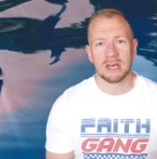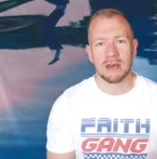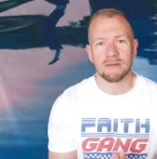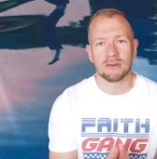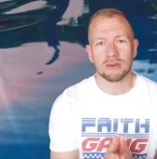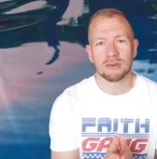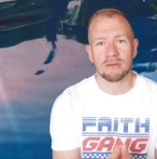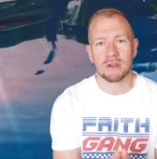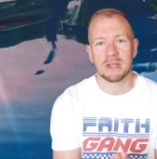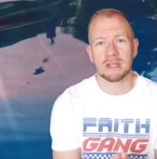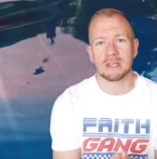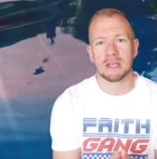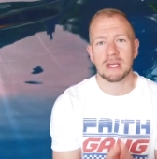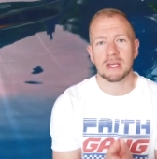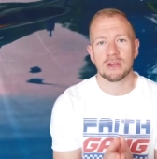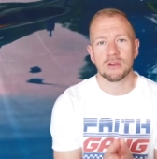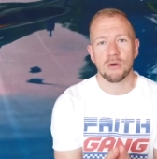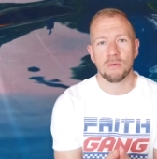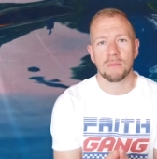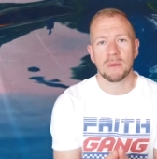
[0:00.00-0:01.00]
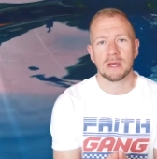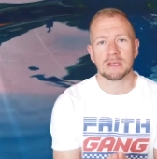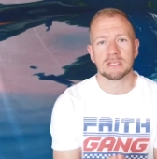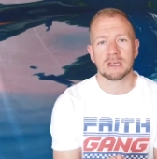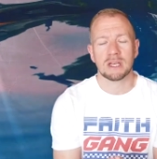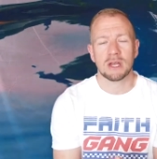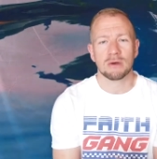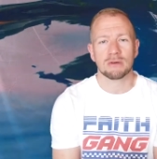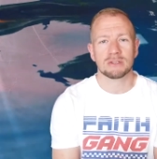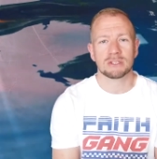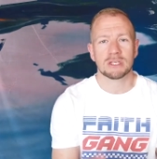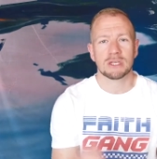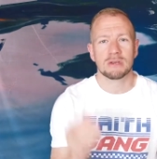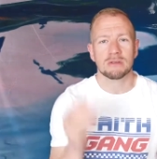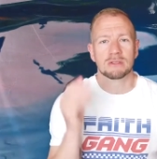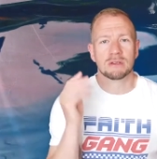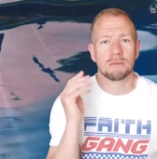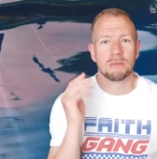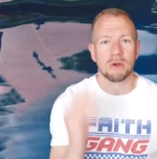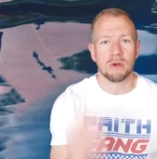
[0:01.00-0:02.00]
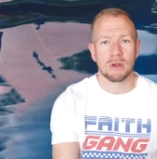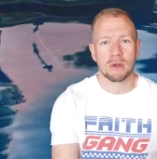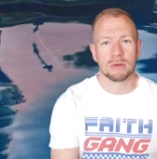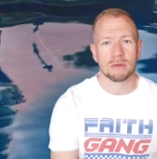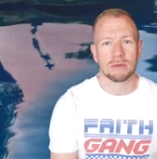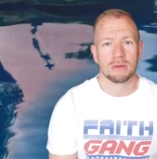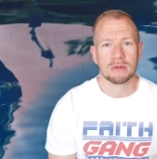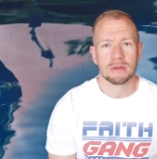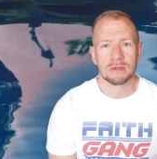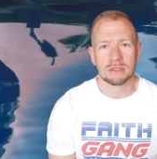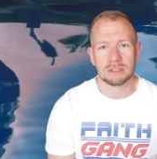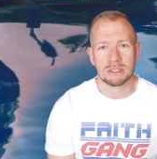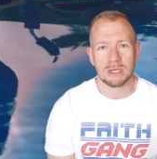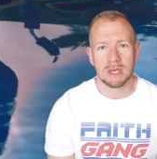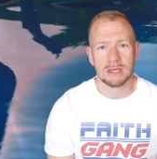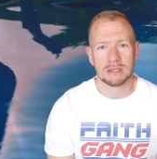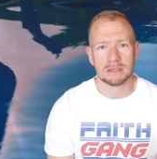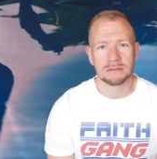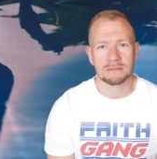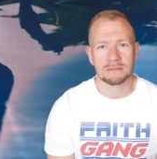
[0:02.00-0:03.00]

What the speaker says: Have a great day. God bless, and I'll see you tomorrow. Cheers.